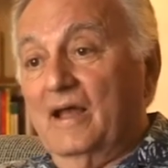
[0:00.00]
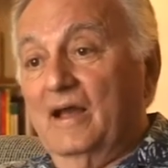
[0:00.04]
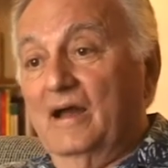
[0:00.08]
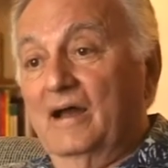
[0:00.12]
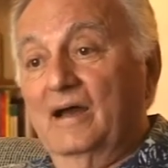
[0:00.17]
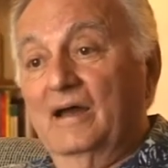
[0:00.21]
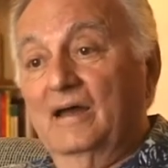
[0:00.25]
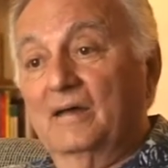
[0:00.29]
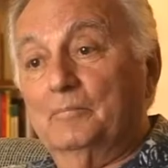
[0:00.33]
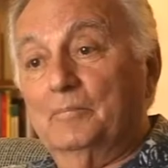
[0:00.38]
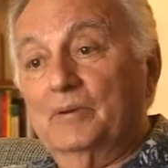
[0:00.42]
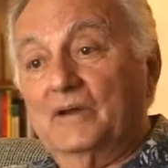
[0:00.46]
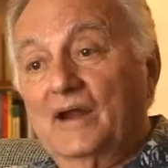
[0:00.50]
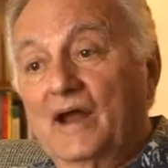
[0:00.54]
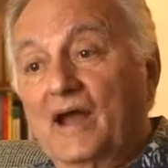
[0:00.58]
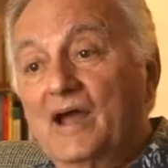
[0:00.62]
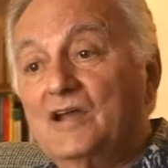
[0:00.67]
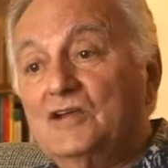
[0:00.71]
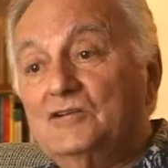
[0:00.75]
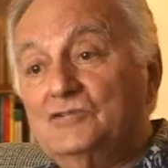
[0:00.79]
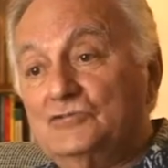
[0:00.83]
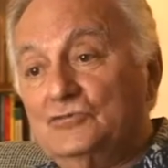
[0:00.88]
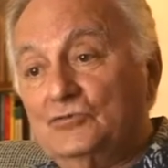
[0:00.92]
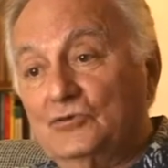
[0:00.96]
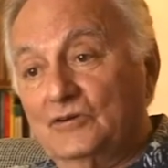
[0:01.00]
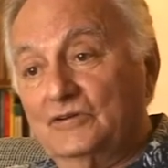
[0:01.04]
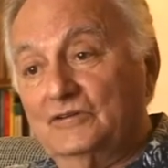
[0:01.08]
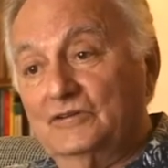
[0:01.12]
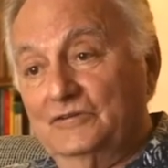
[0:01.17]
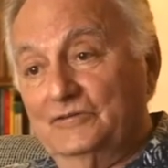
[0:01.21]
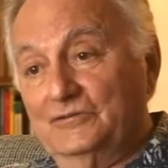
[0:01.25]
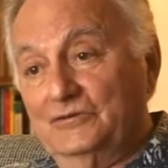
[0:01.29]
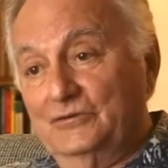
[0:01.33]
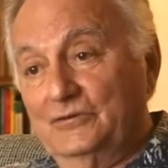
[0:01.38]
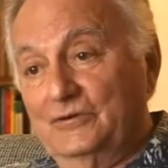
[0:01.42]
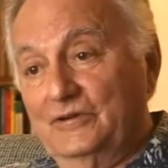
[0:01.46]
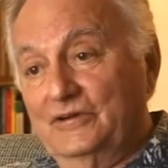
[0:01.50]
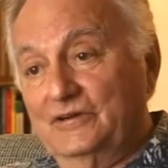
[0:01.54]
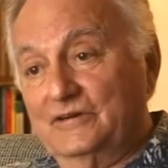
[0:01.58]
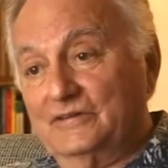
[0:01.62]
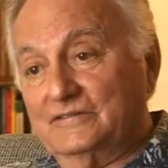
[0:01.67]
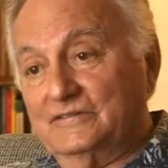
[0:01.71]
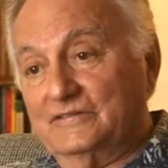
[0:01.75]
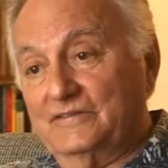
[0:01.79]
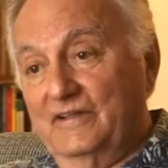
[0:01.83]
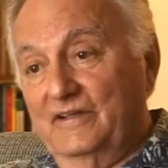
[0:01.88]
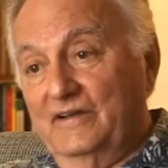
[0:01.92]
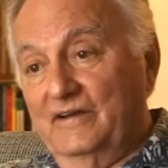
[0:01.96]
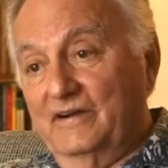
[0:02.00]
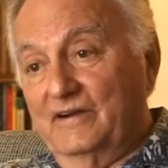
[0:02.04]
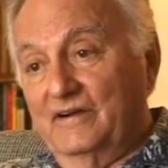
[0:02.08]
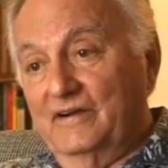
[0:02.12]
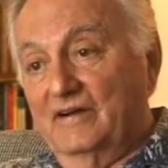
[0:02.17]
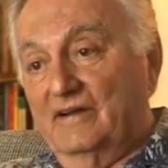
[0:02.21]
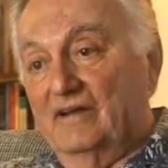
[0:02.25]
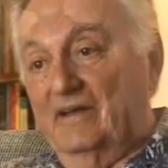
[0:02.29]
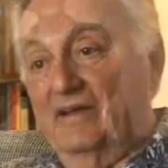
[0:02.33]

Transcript: But I enjoyed the 2 years there.